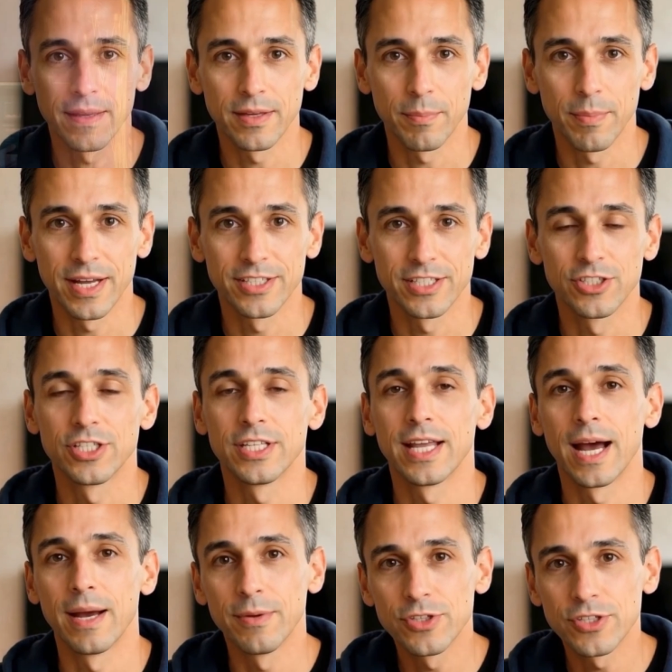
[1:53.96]
The message
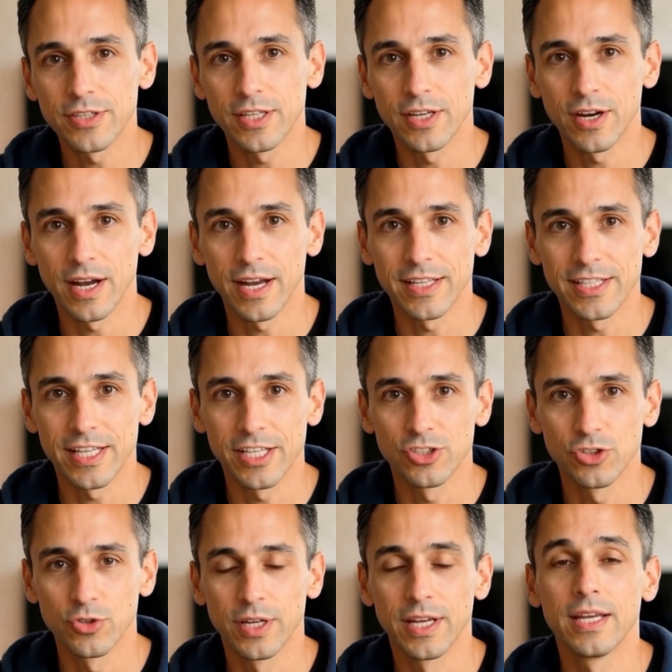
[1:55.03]
adapts to the client's
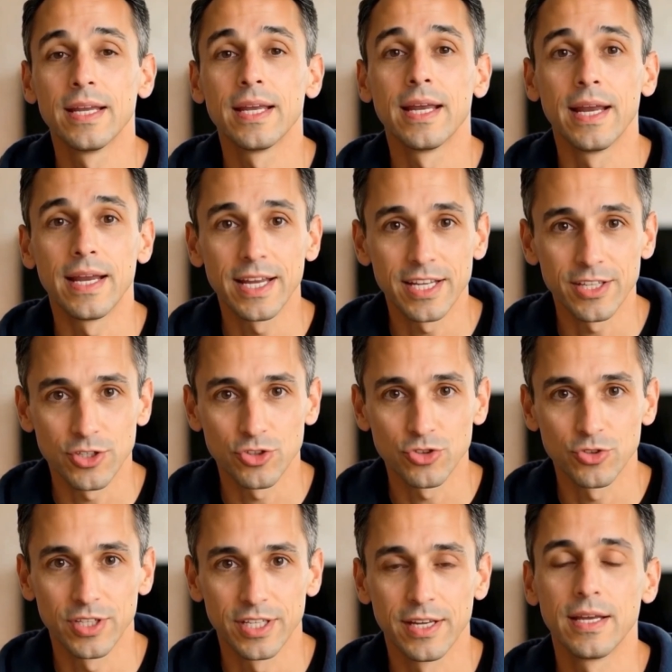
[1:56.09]
history,
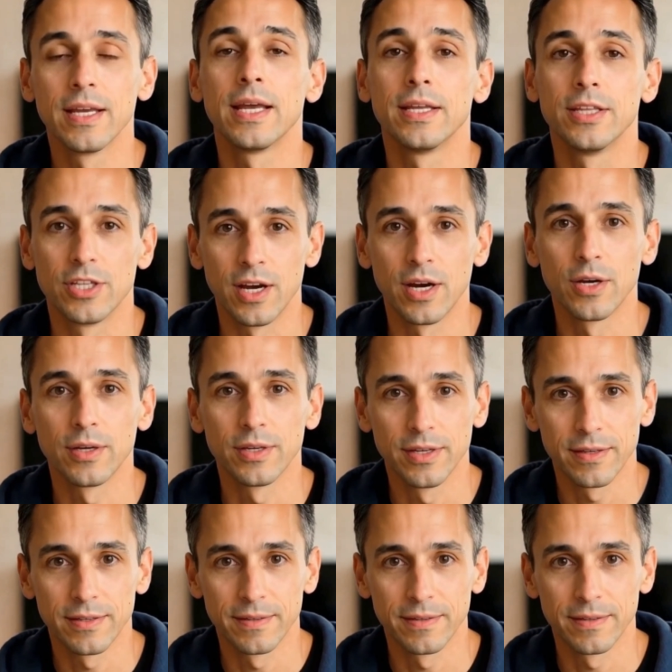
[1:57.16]
industry, and tone.